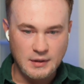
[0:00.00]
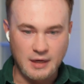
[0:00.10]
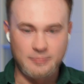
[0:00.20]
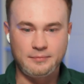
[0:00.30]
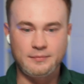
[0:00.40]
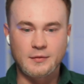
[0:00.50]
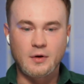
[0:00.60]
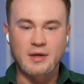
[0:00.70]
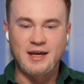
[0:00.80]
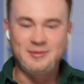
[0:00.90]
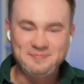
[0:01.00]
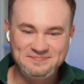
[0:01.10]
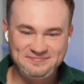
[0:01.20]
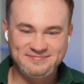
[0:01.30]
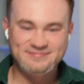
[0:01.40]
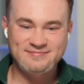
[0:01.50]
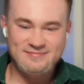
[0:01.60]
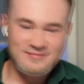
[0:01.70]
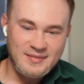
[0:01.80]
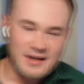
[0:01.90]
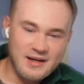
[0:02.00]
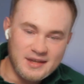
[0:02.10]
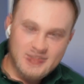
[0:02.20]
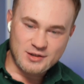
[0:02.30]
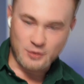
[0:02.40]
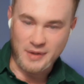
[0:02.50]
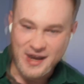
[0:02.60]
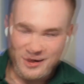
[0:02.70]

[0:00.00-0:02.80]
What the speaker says: Yeah, okay. So